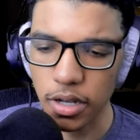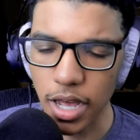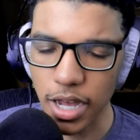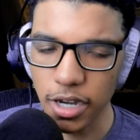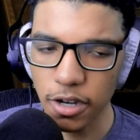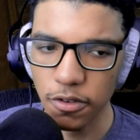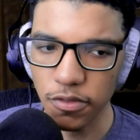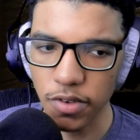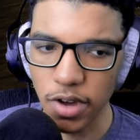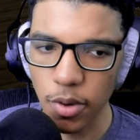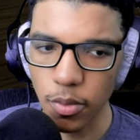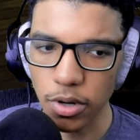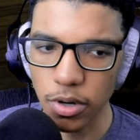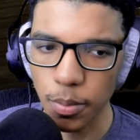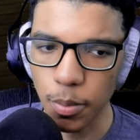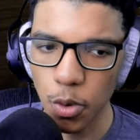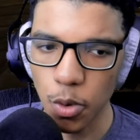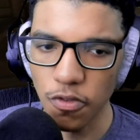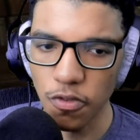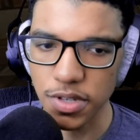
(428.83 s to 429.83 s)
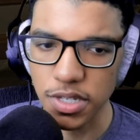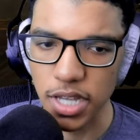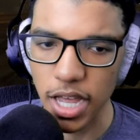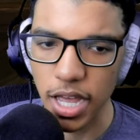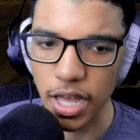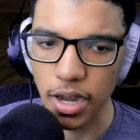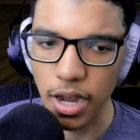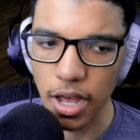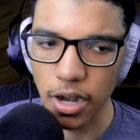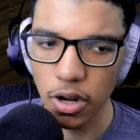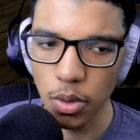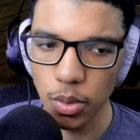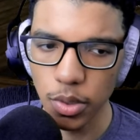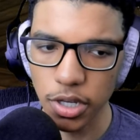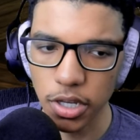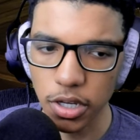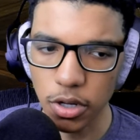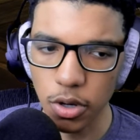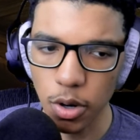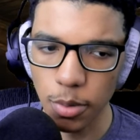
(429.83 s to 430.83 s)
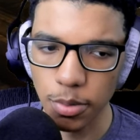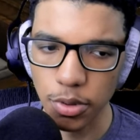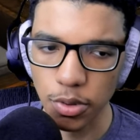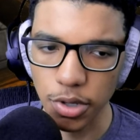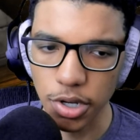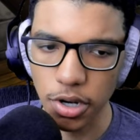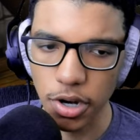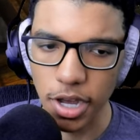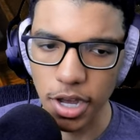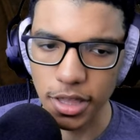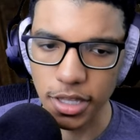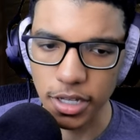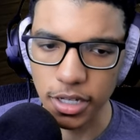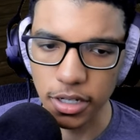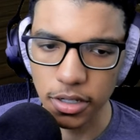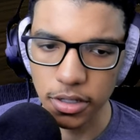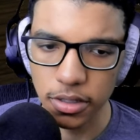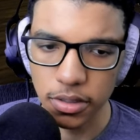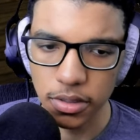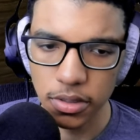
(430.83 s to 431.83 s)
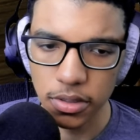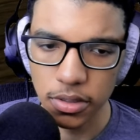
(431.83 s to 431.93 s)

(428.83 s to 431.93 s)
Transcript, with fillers: I need to find where the move is at. I know we can go up through here, I think.